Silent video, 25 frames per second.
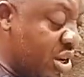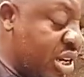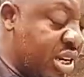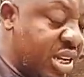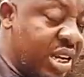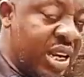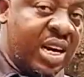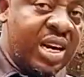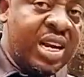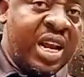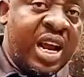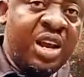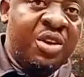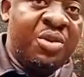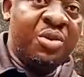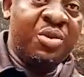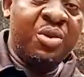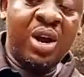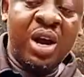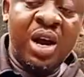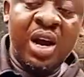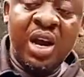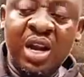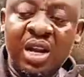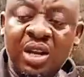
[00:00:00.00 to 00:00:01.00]
the area you
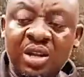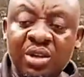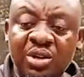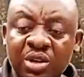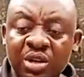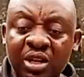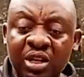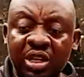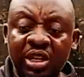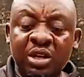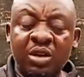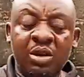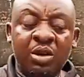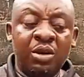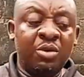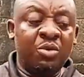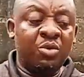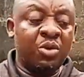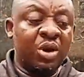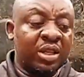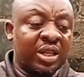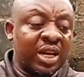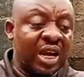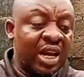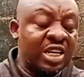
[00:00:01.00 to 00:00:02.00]
are, the
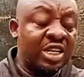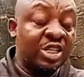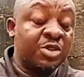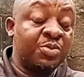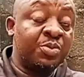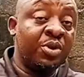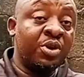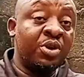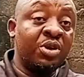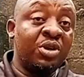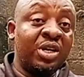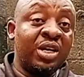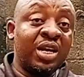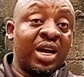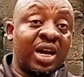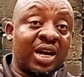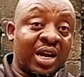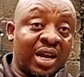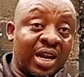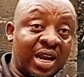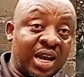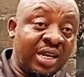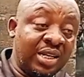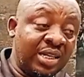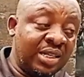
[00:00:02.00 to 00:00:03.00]
water is purely
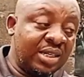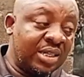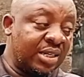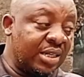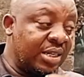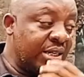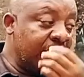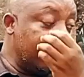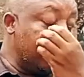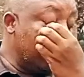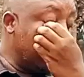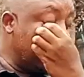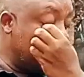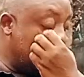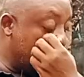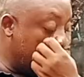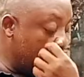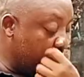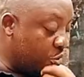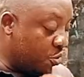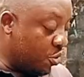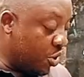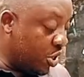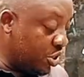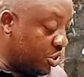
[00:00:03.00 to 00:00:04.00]
alkaline.
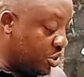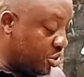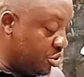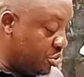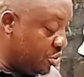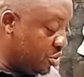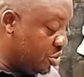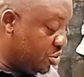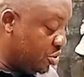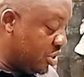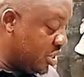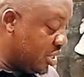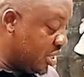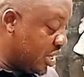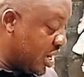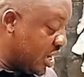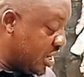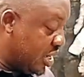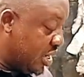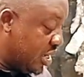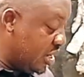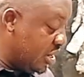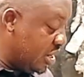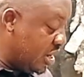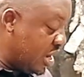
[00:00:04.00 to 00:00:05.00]
So what do you do is
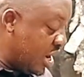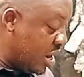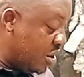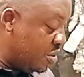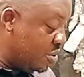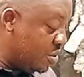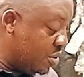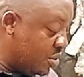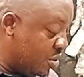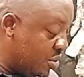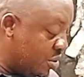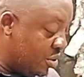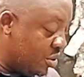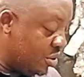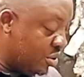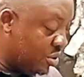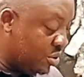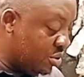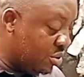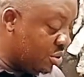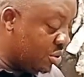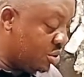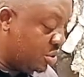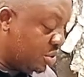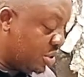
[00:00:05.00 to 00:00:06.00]
that you
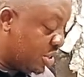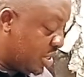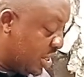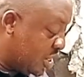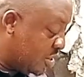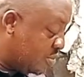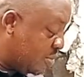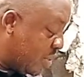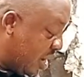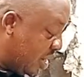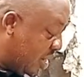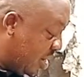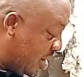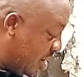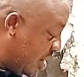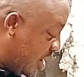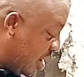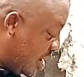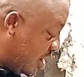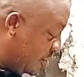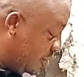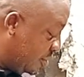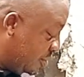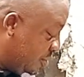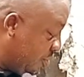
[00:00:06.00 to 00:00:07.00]
will use this
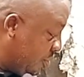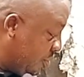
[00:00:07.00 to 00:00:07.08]
material.